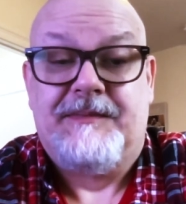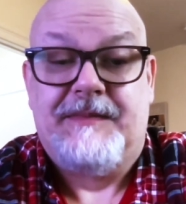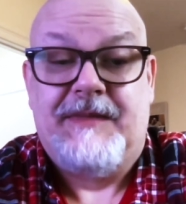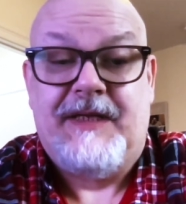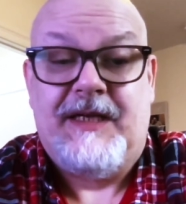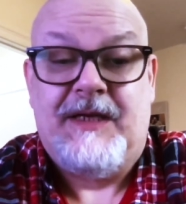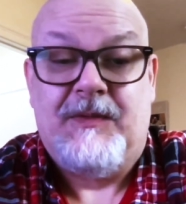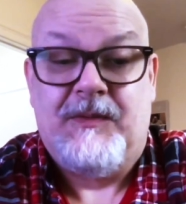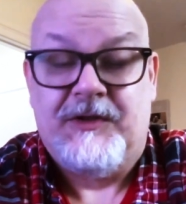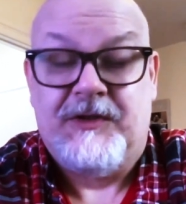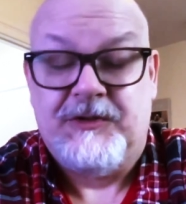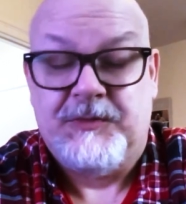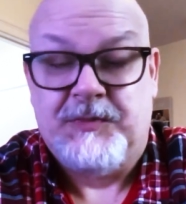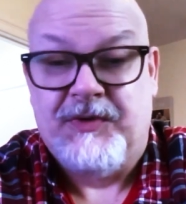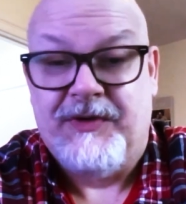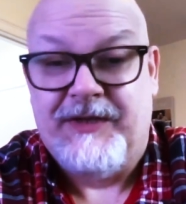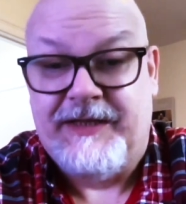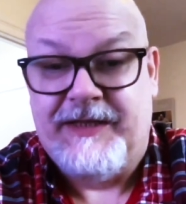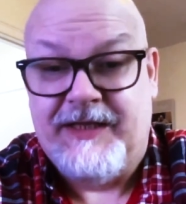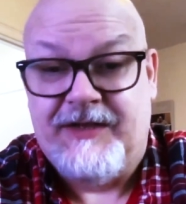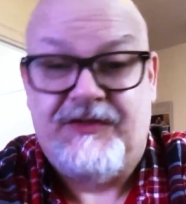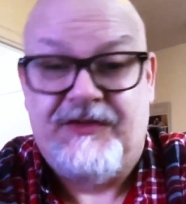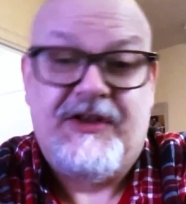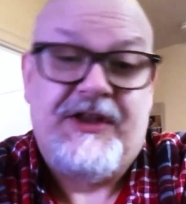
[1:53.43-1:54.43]
at which
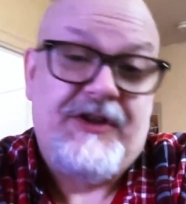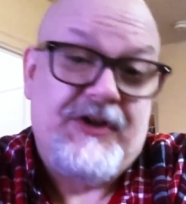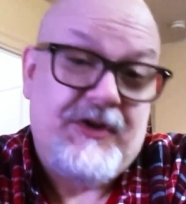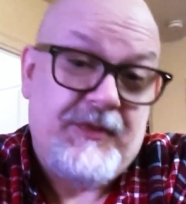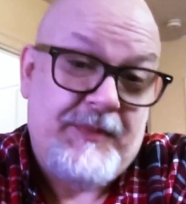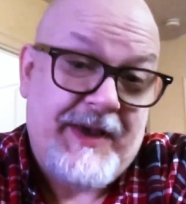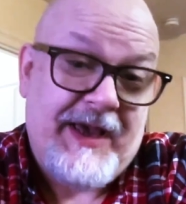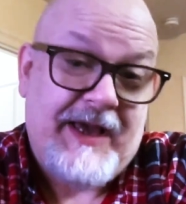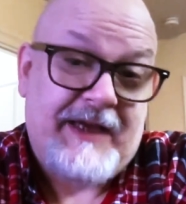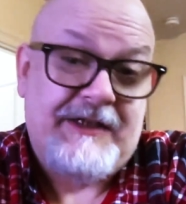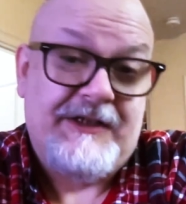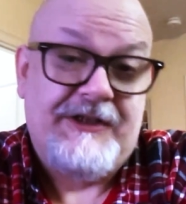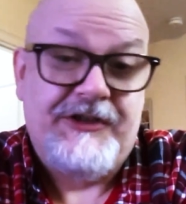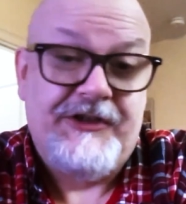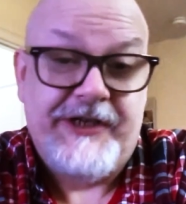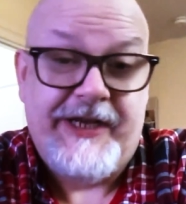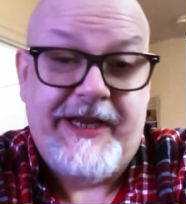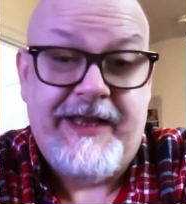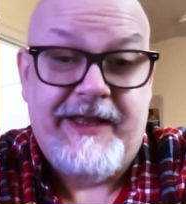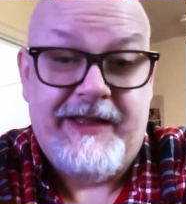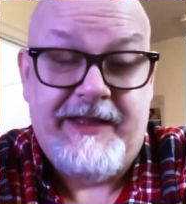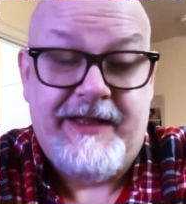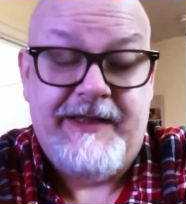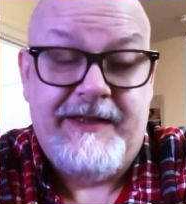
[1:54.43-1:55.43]
point they send you back to
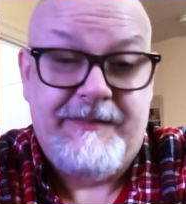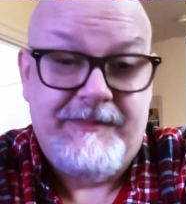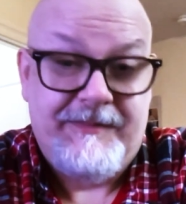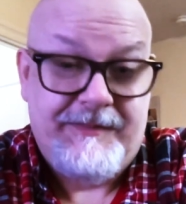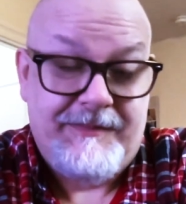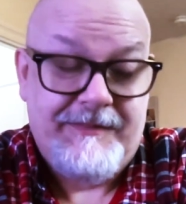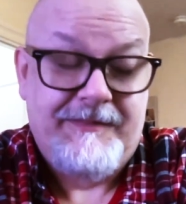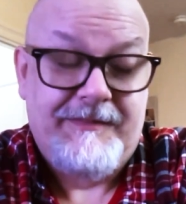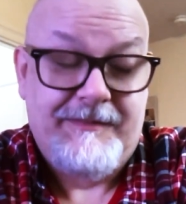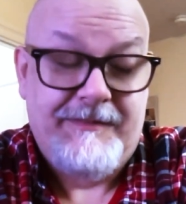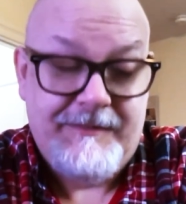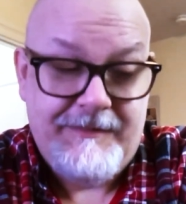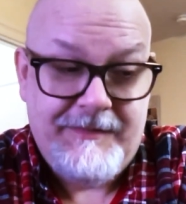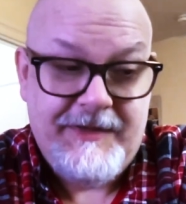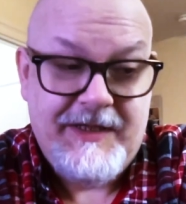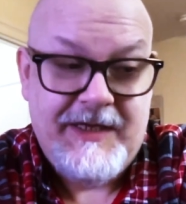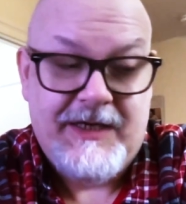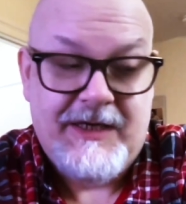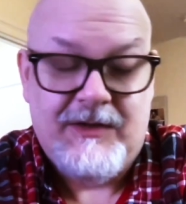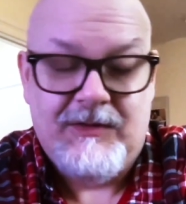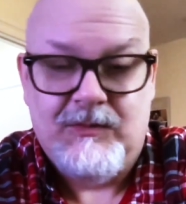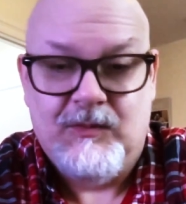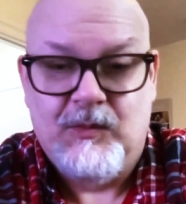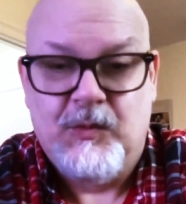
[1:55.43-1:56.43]
jail and, you
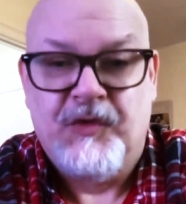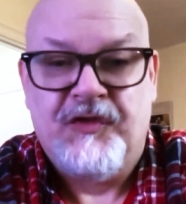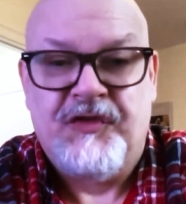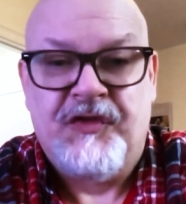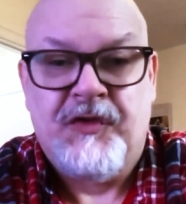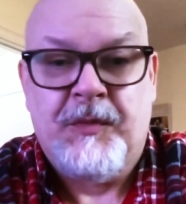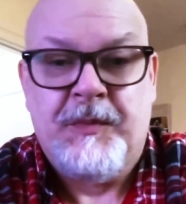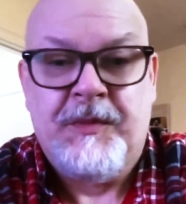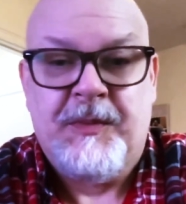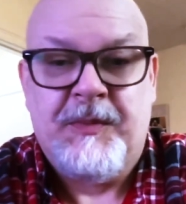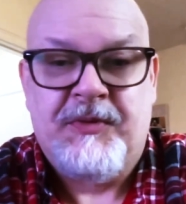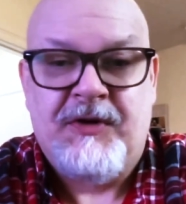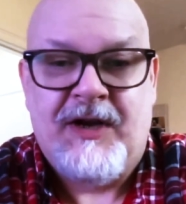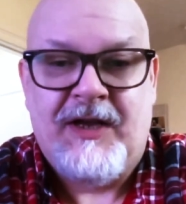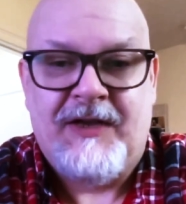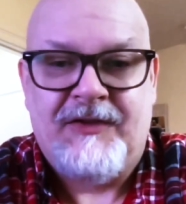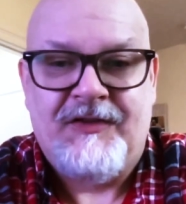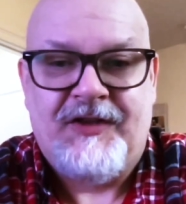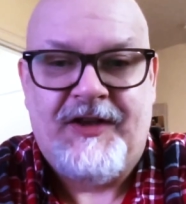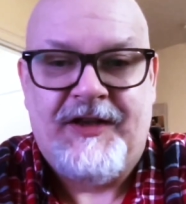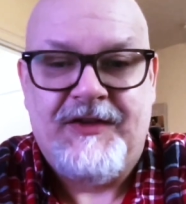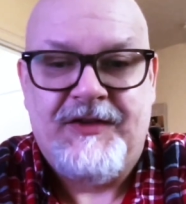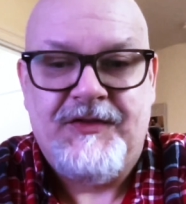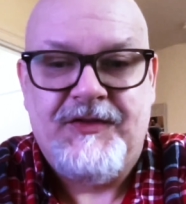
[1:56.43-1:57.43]
know, resume the
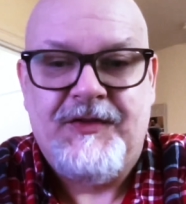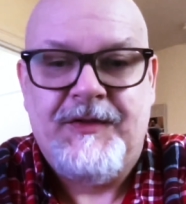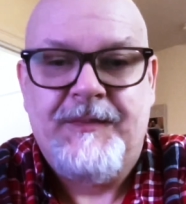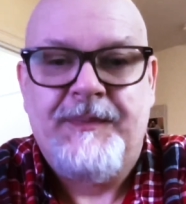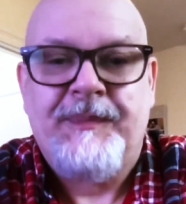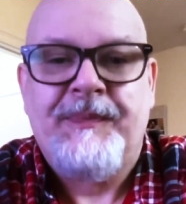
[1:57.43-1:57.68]
process.